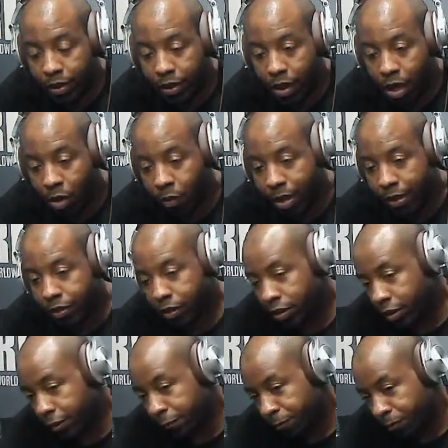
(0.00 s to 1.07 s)
All right,
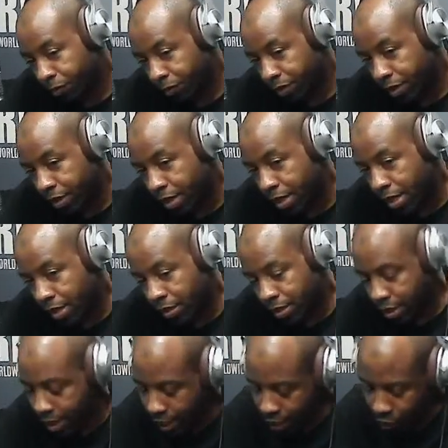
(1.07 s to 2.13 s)
y'all.
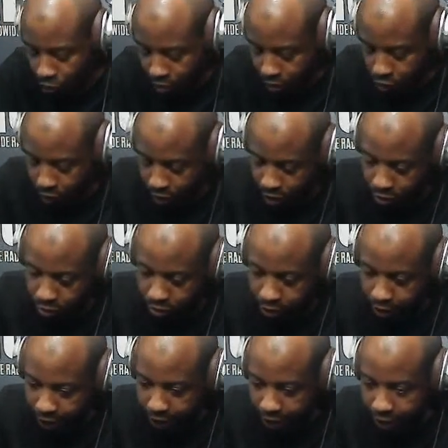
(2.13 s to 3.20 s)
Today was one of those
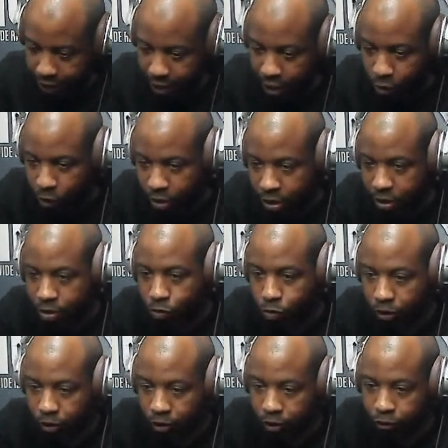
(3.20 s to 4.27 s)
days that we just
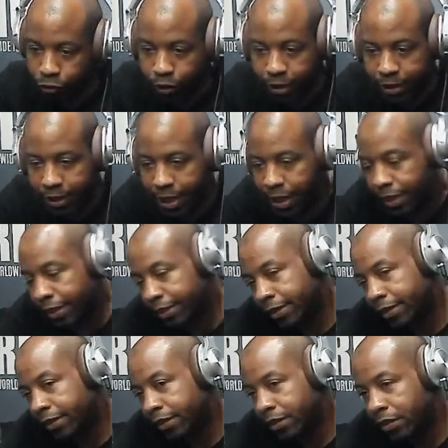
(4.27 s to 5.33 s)
freestyling.
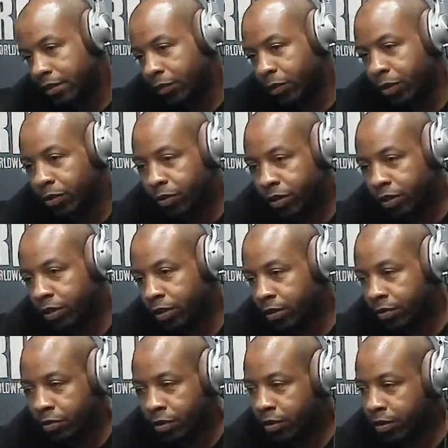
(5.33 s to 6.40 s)
We were just
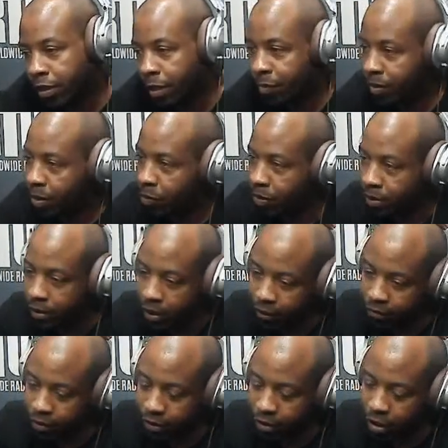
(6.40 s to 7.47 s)
coming up with stuff
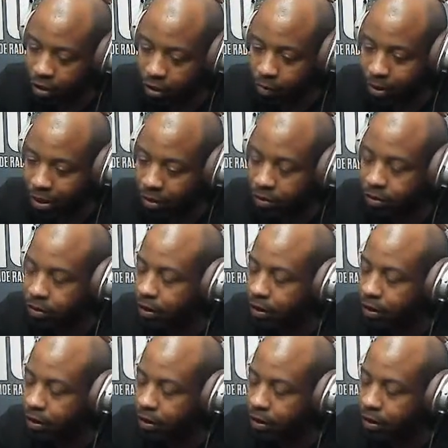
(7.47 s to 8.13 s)
to talk about.